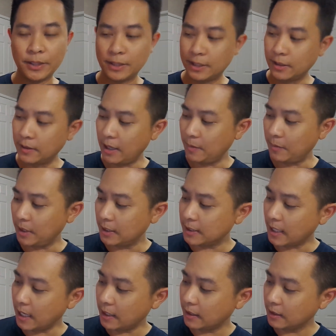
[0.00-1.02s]
So that means
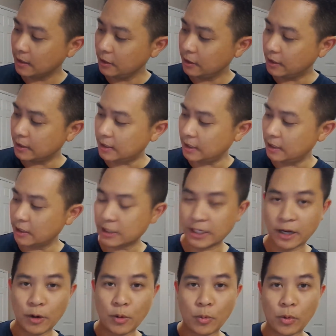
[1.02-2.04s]
that you can see there's
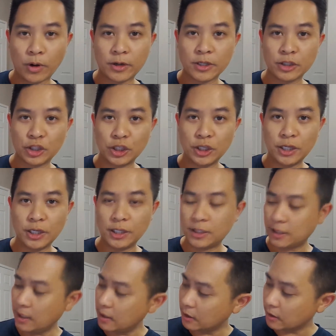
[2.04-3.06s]
like
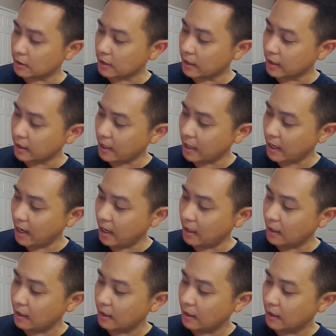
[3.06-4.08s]
worksheets and there's like
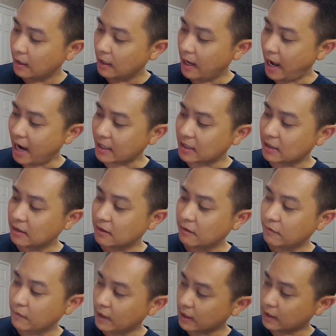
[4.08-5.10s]

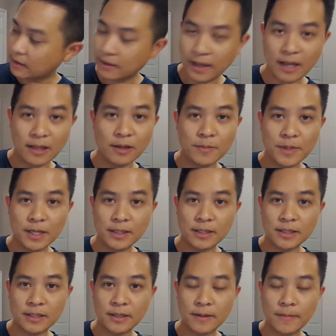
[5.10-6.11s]
active like
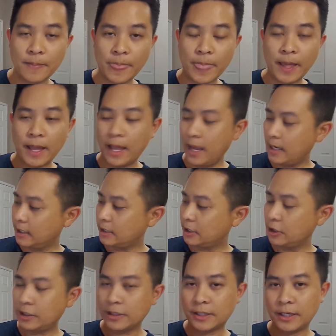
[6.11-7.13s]
elements and it's
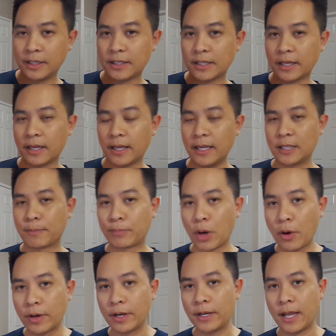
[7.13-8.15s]
you can see it's like it's
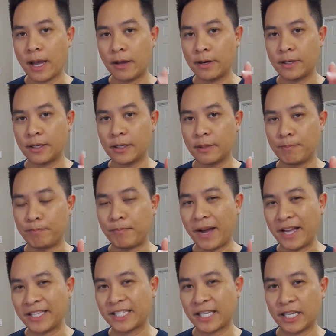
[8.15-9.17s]
broken down into
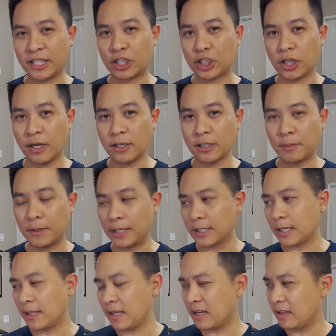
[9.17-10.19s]
bite-sized chunks
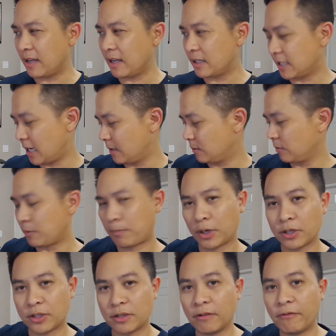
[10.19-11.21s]
because I think a lot of times with
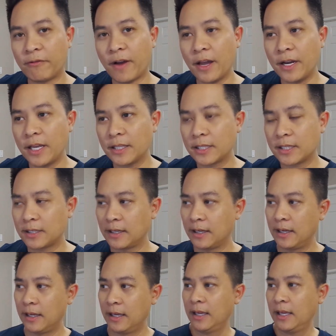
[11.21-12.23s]
personal finance
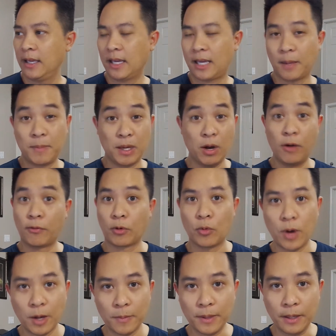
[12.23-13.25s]
it can be
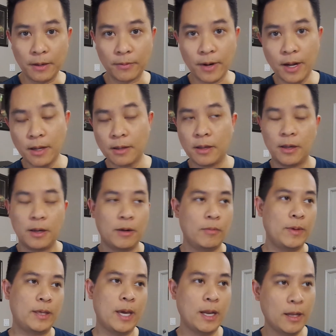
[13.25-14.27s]
overwhelming, right?
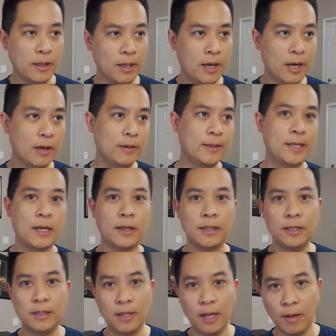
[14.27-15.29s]
We get in there and you see all
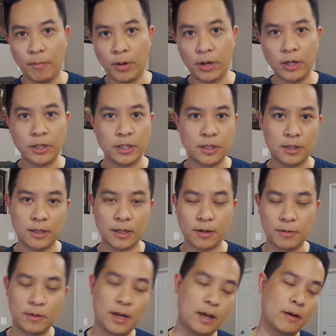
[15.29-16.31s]
these numbers and you're
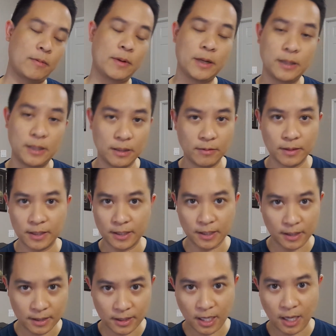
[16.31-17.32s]
like, "Well, I don't want to deal with this.
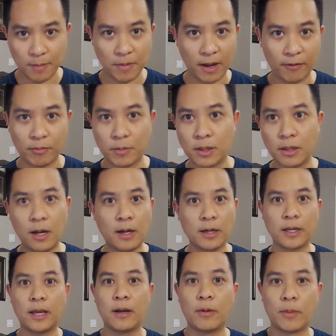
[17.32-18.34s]
I just came back from a
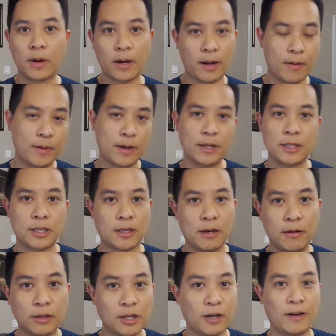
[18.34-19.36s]
long day of work. I want to just
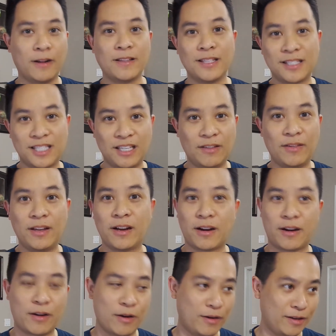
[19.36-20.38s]
go turn on the TV
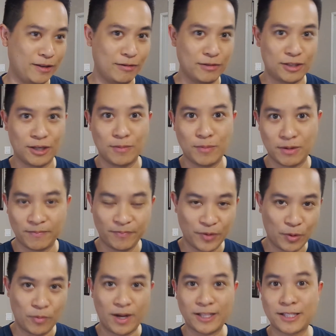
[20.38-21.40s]
or go to YouTube and
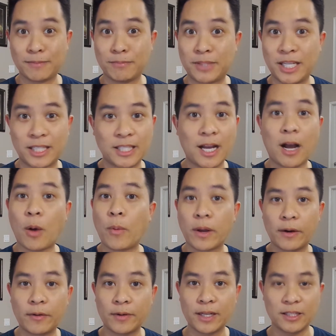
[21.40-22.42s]
watch some TikTok,
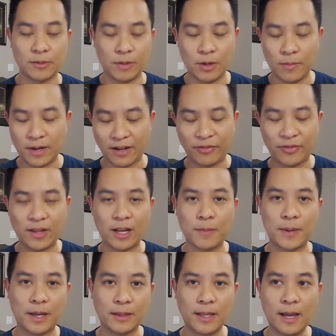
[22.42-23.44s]
whatever it is." We don't want to think
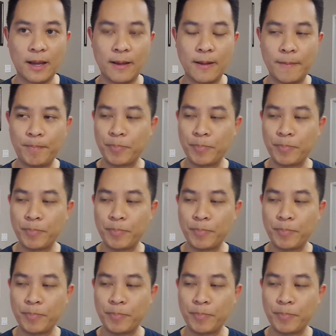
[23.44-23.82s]
about that.